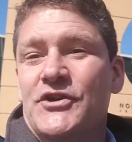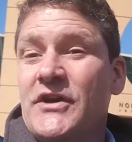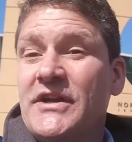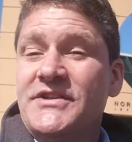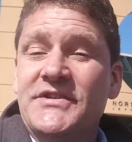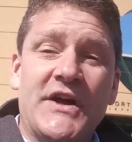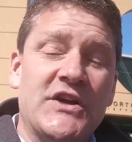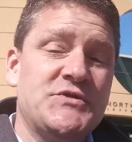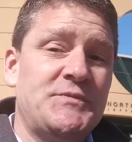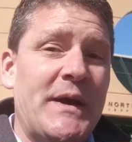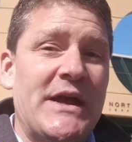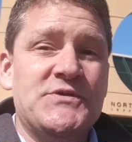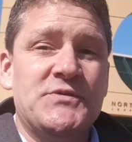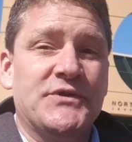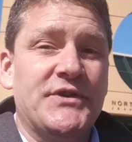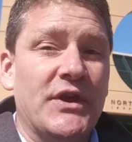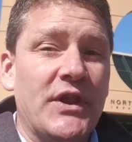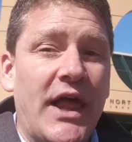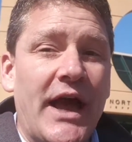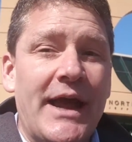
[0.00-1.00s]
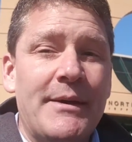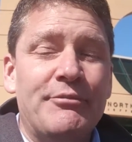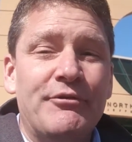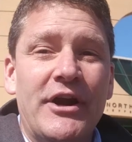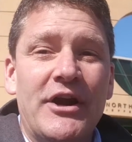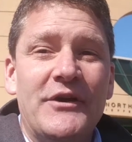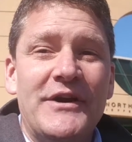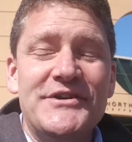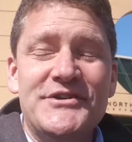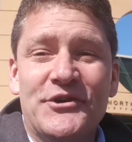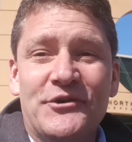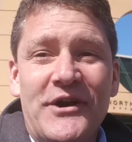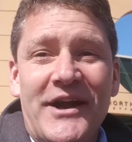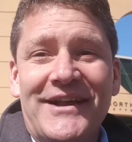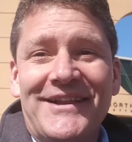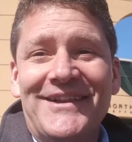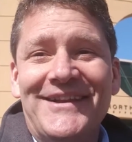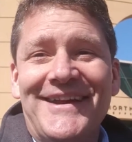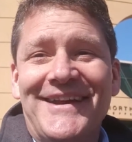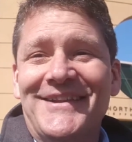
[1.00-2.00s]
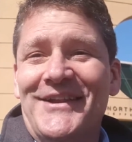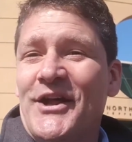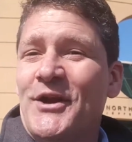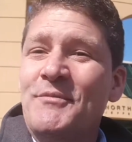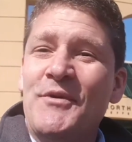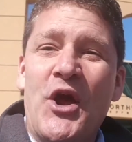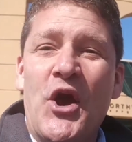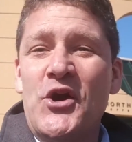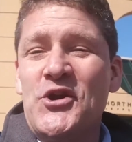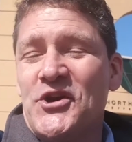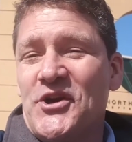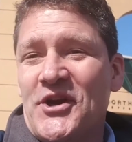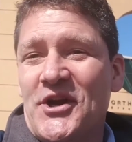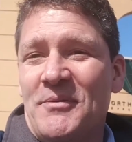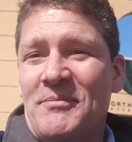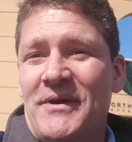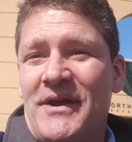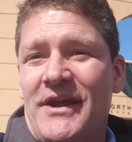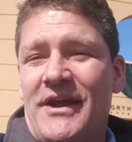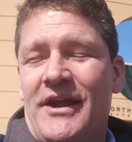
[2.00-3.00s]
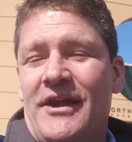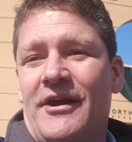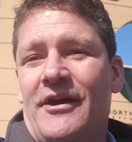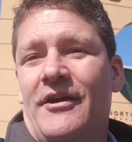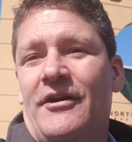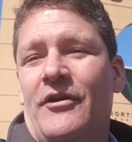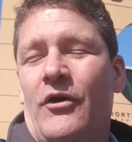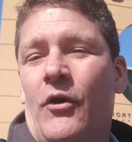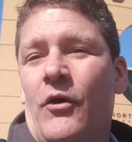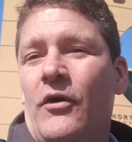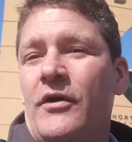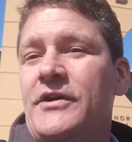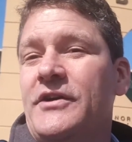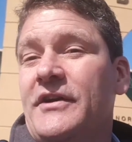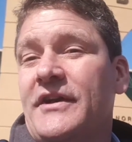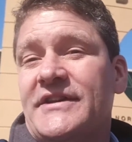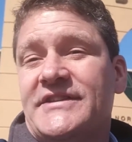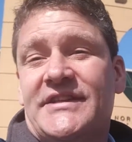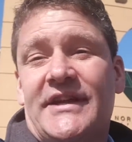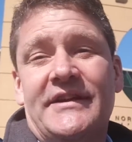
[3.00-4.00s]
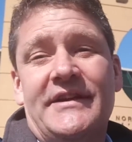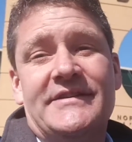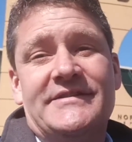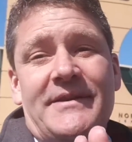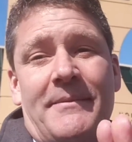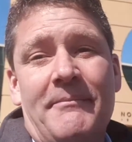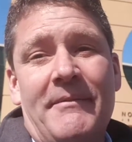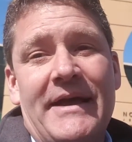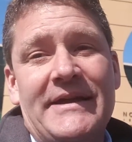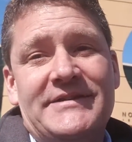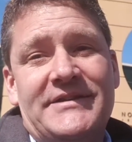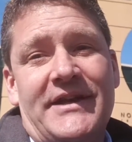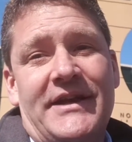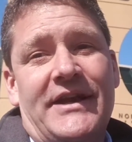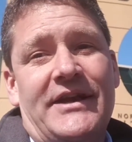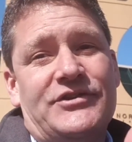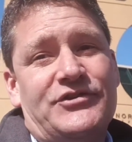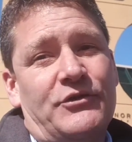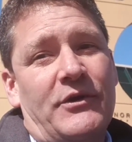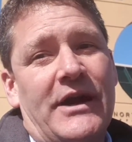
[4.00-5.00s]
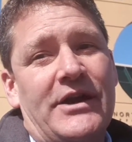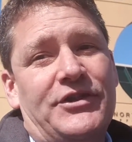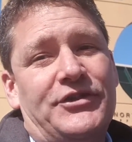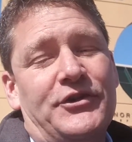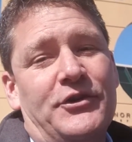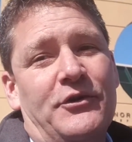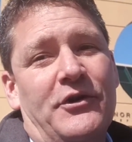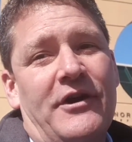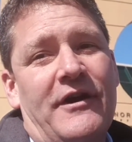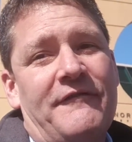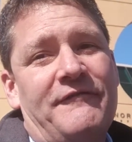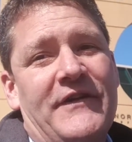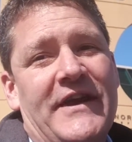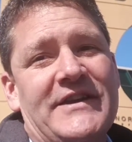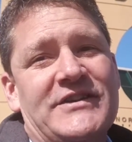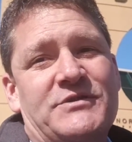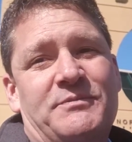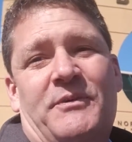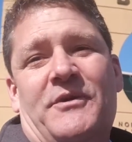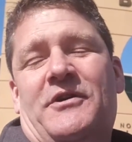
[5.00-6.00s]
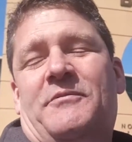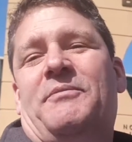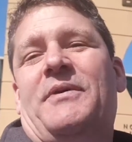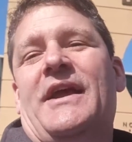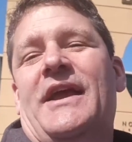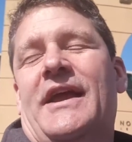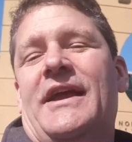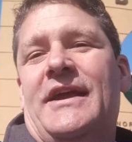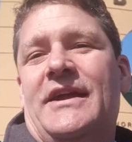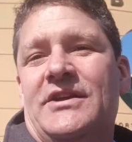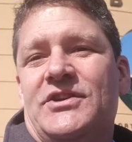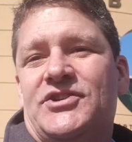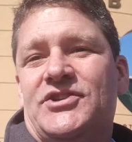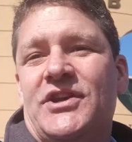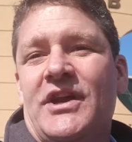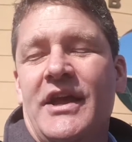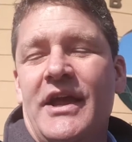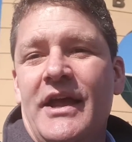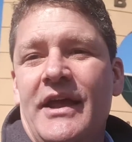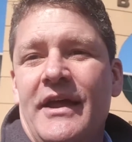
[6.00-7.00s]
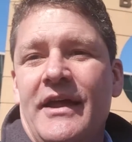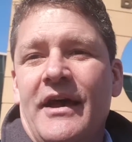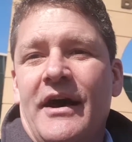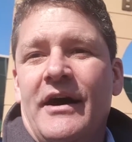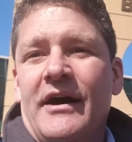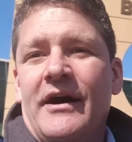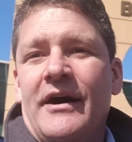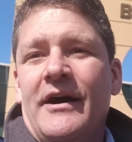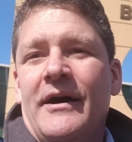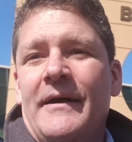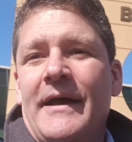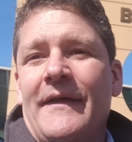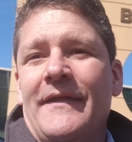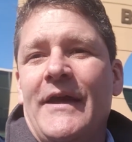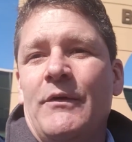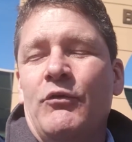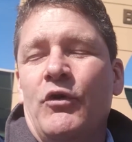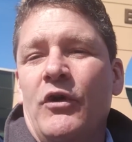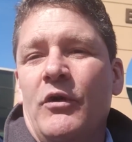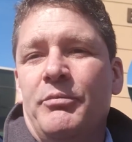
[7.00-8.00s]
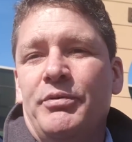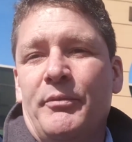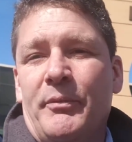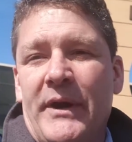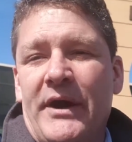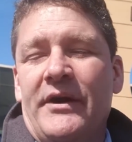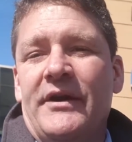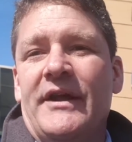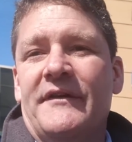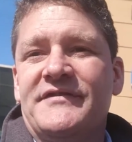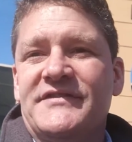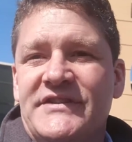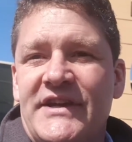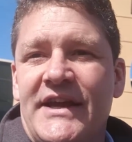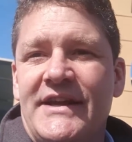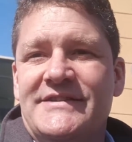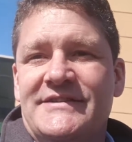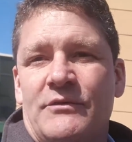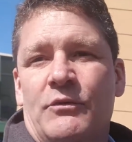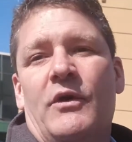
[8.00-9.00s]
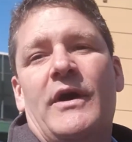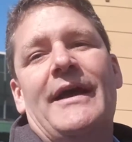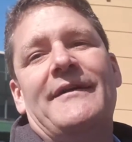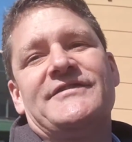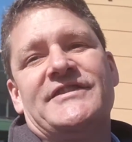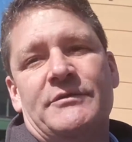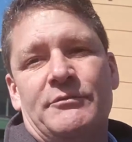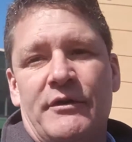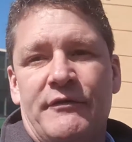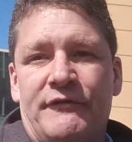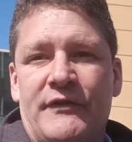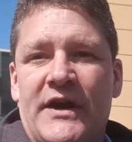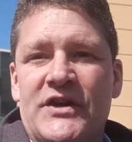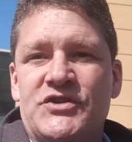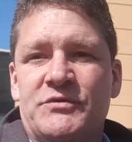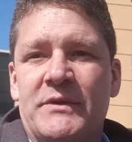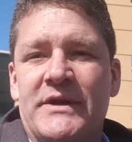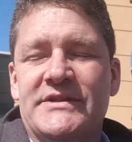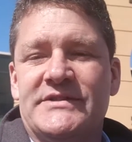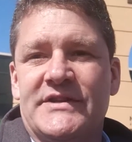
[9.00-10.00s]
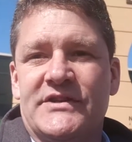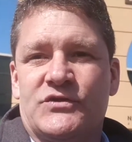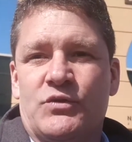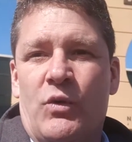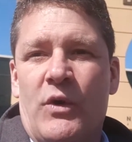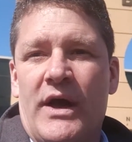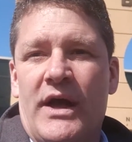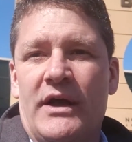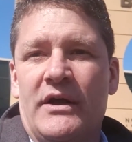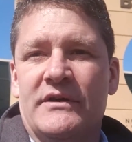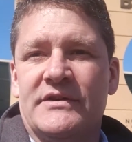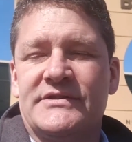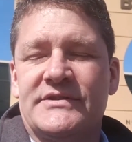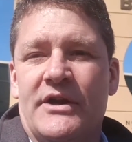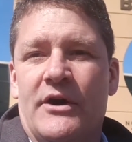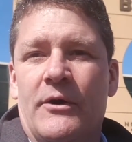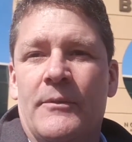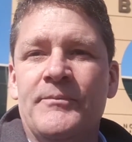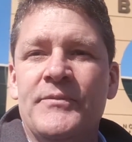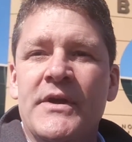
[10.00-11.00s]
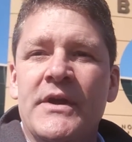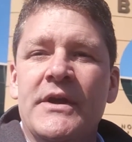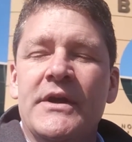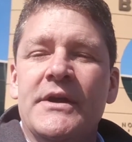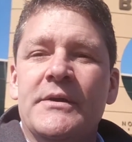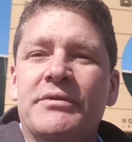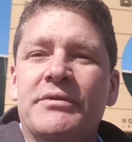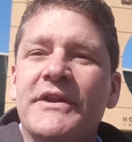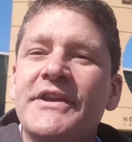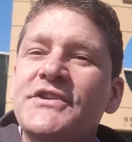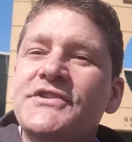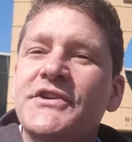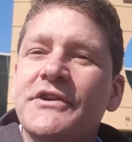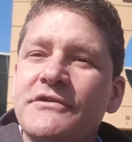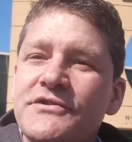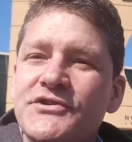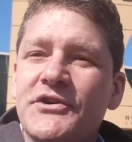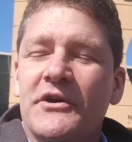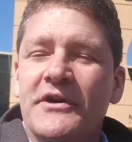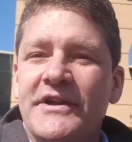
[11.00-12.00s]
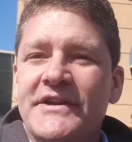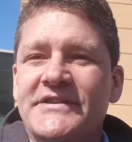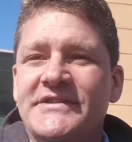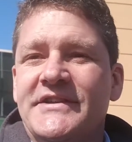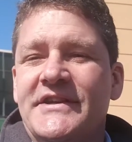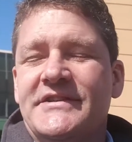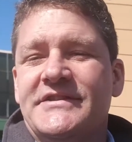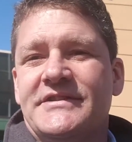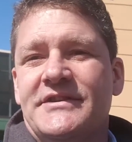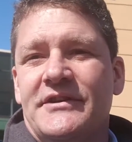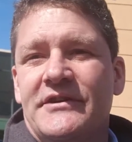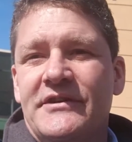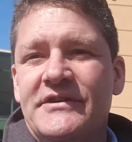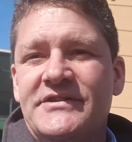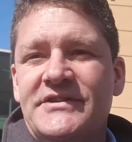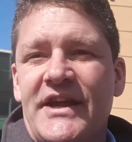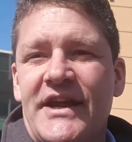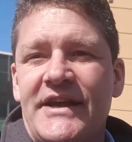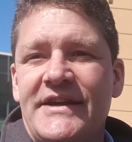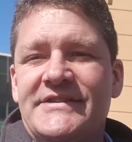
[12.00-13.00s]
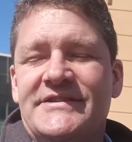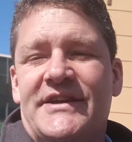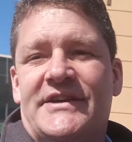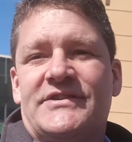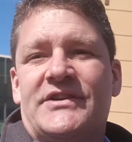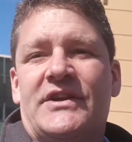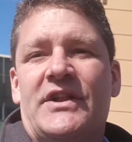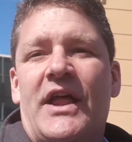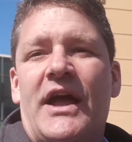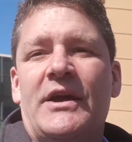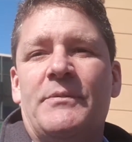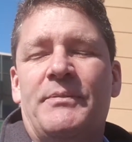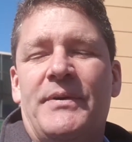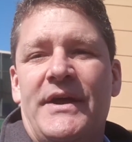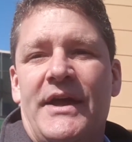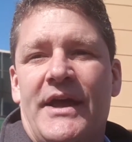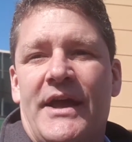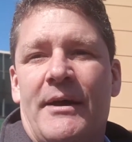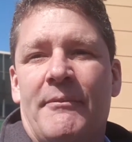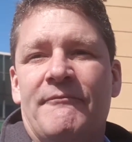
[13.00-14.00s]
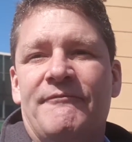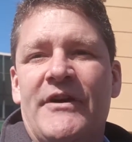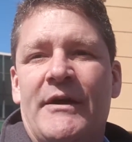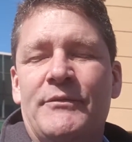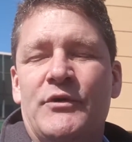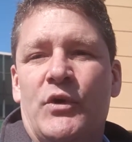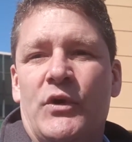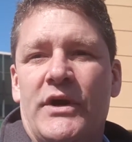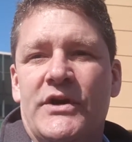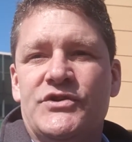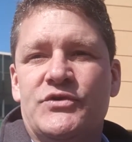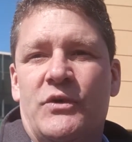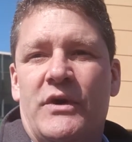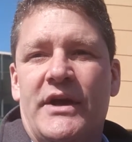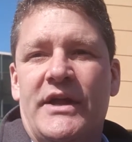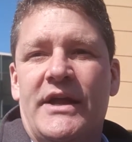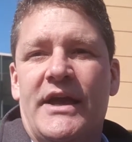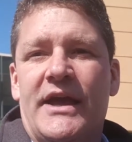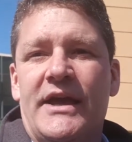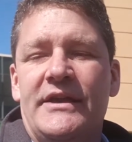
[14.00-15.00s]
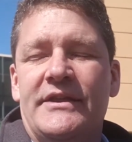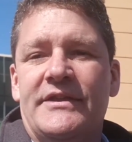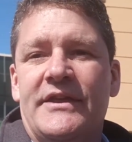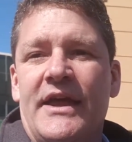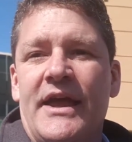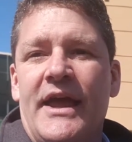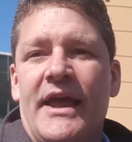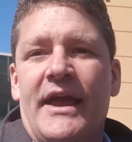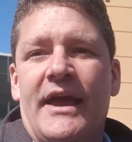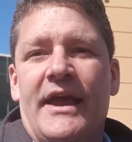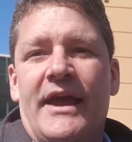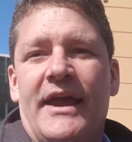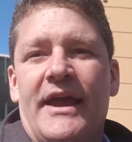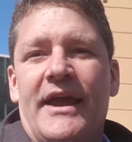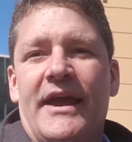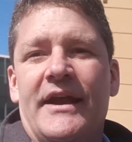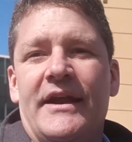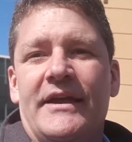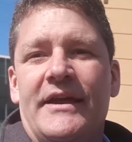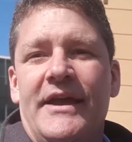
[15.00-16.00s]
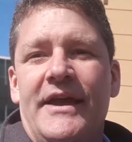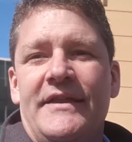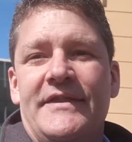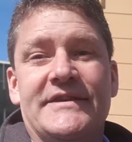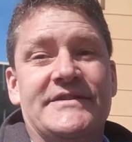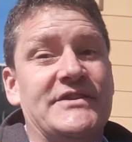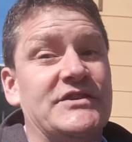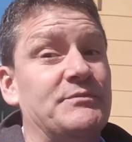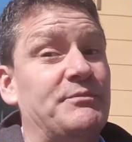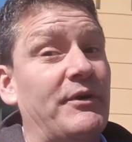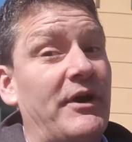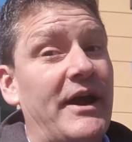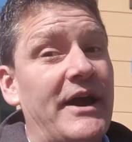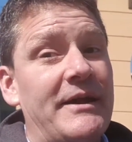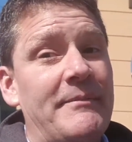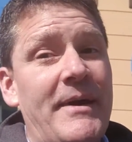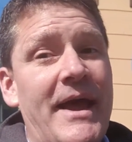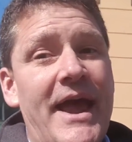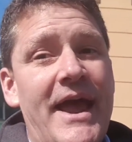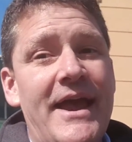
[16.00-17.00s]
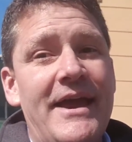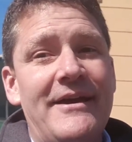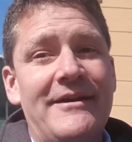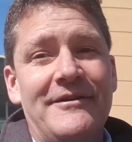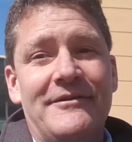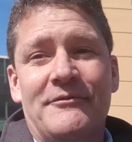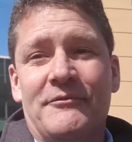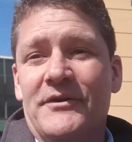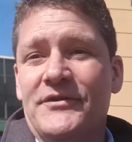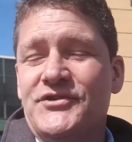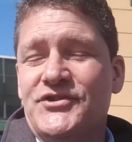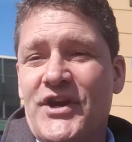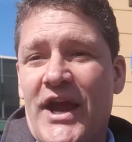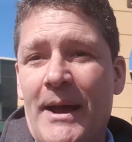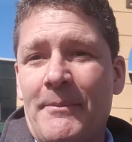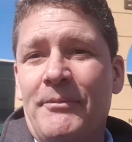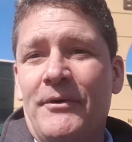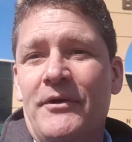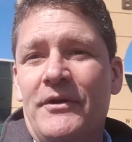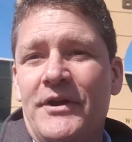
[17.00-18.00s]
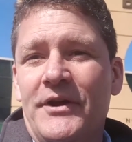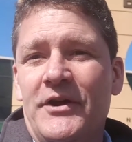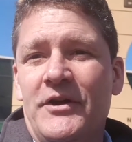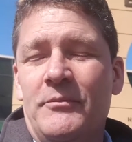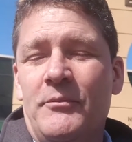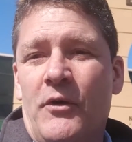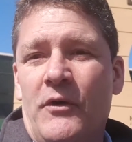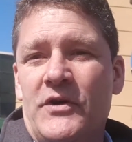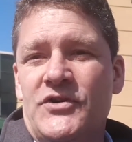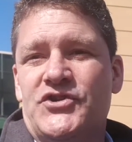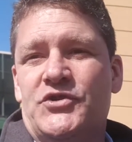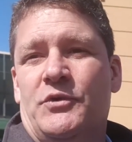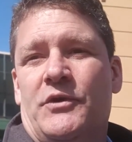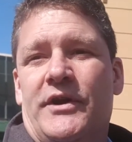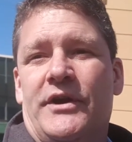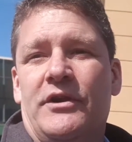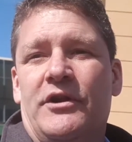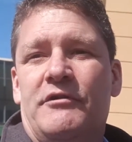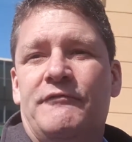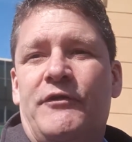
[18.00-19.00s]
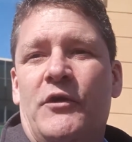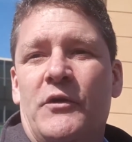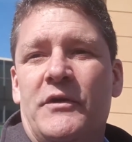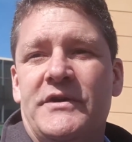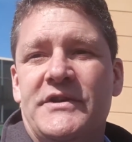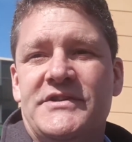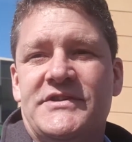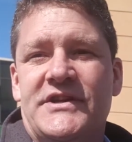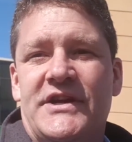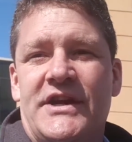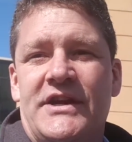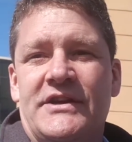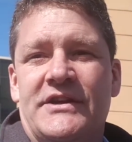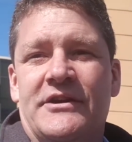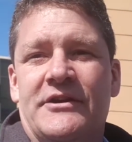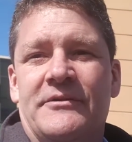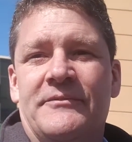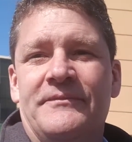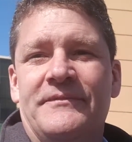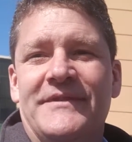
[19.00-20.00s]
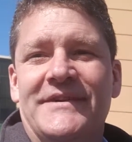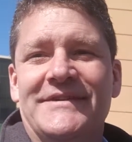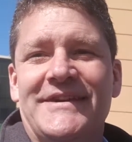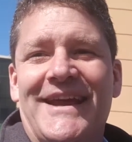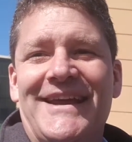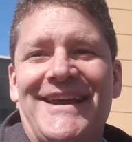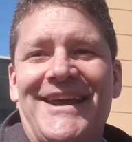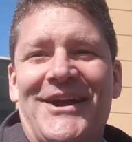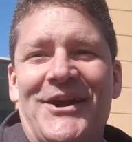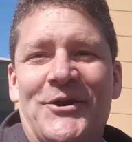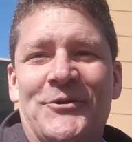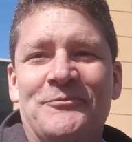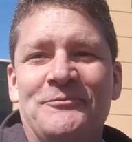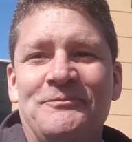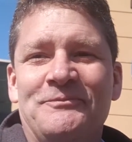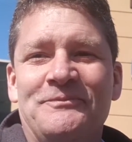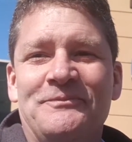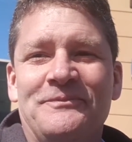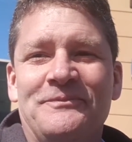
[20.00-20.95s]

You can touch base with the library directly, let them know you're going to be here, or you can send us a message right through our Facebook page. Uh, and then we'll prepare enough seats and we'll have some refreshments as well. So please do join us this Thursday, 6 o'clock p.m., February 28th. And again, this is Brian May with Chapel Hill Mortuary. Look forward to seeing you. Take care.